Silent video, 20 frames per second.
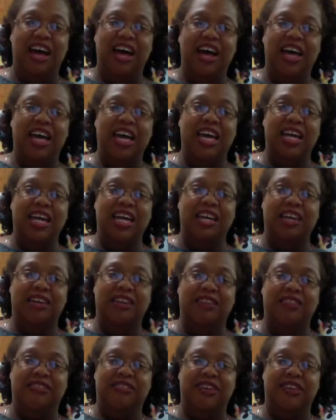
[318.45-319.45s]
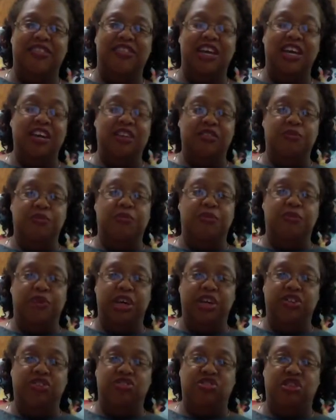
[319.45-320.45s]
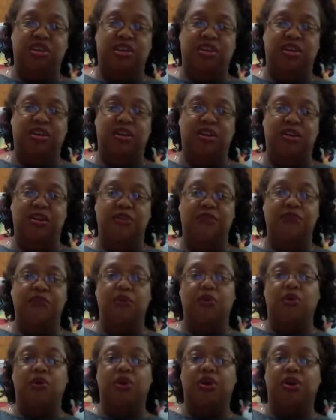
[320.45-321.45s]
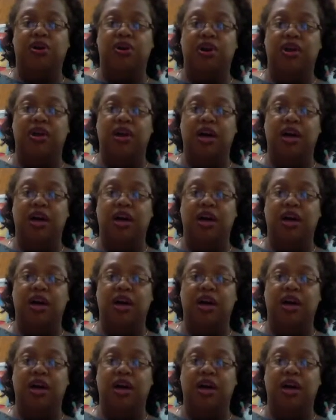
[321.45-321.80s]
it is the inspiration for